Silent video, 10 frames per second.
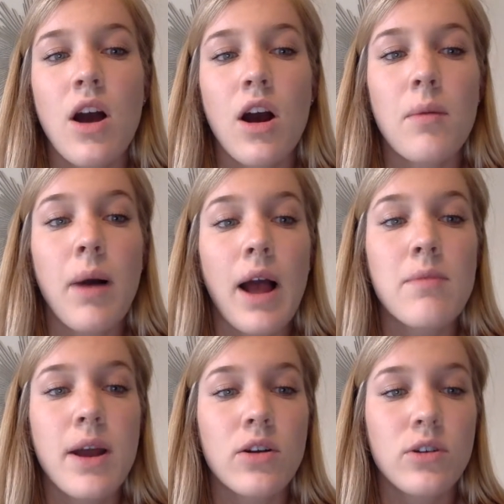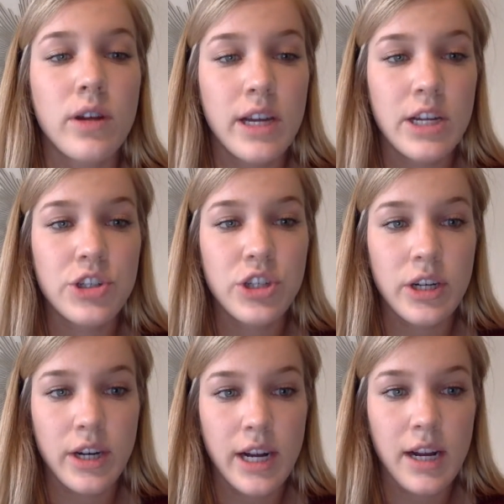our biomedical
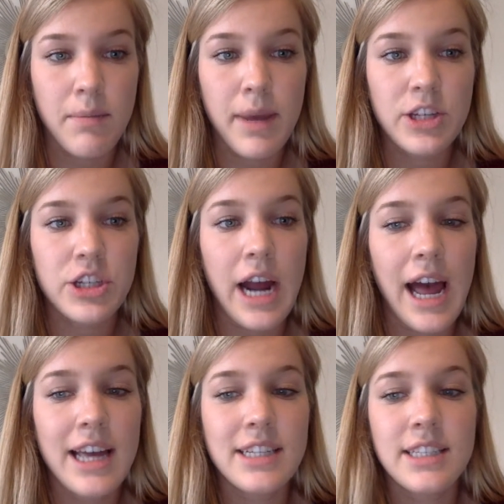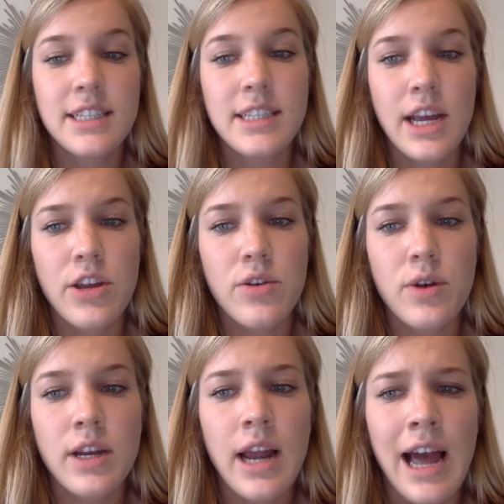engineering major at NC State, you
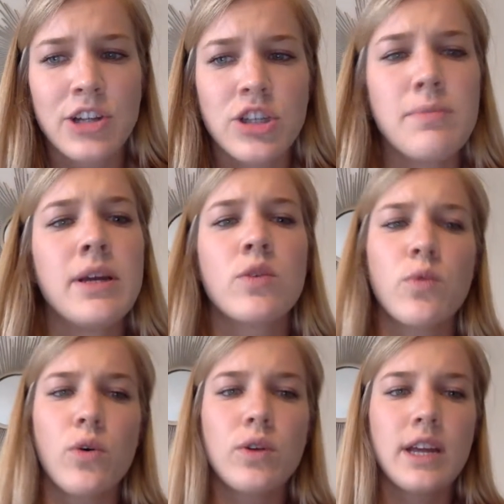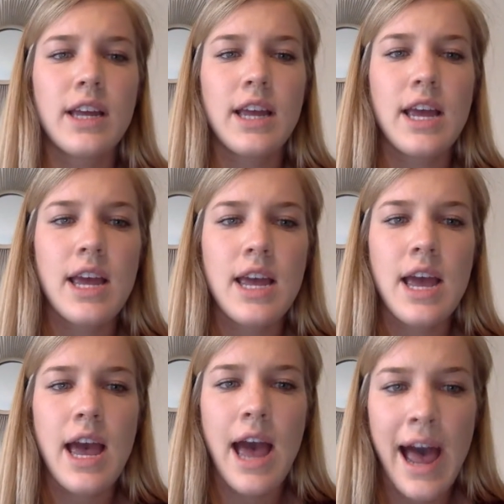can actually be enrolled
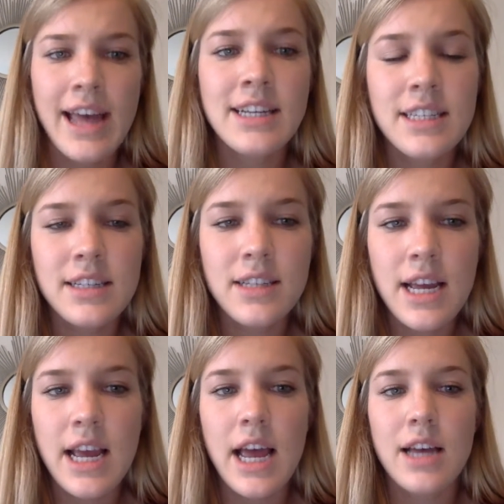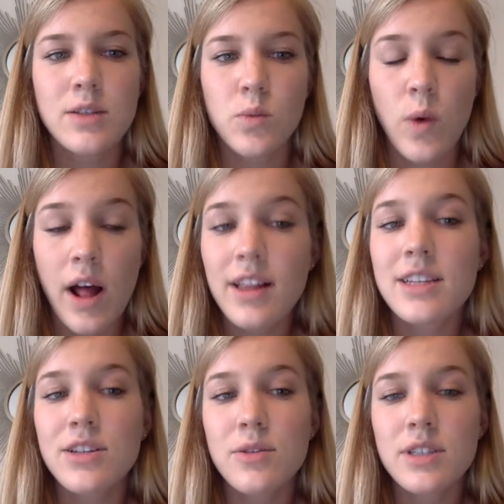at NC State as well
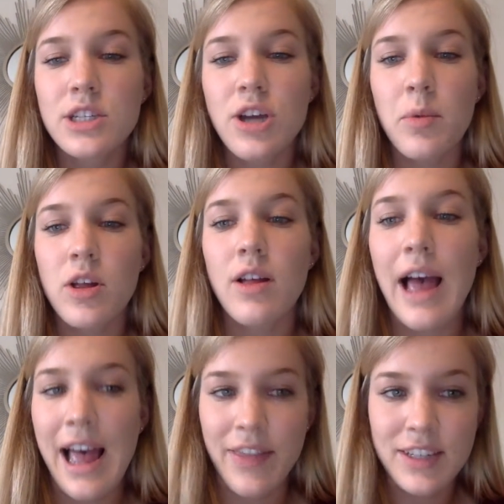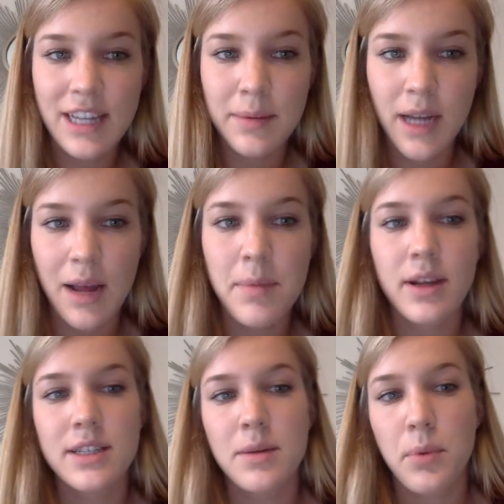as UNC Chapel Hill at the same time
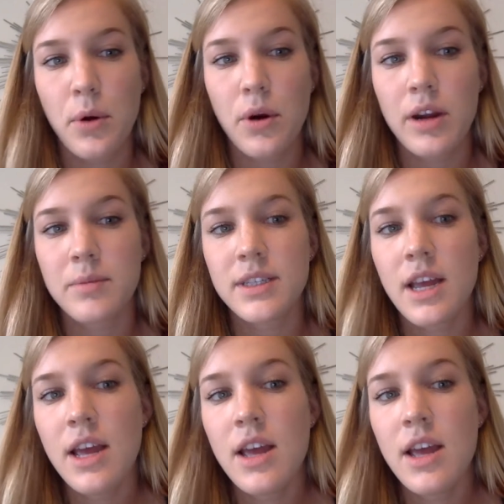because the program is